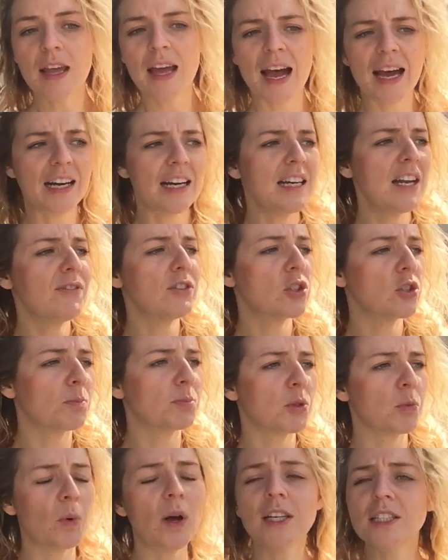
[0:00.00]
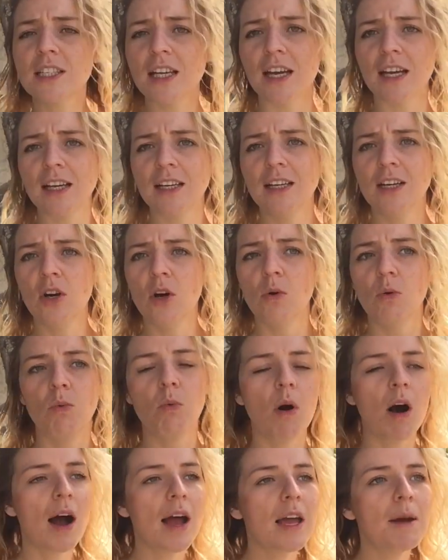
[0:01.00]
And I never stopped to wonder,
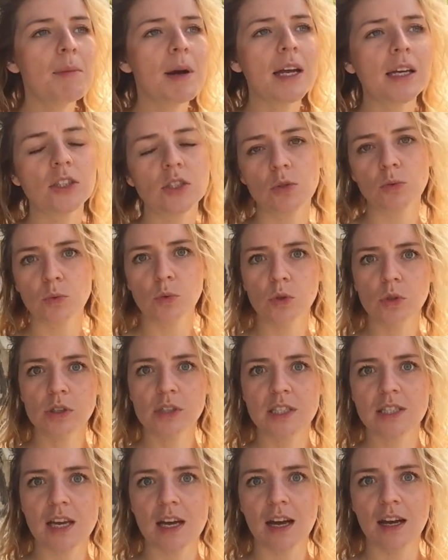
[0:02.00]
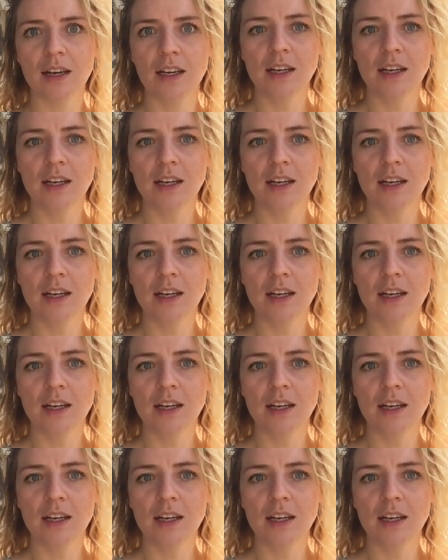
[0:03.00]
why am I underwater?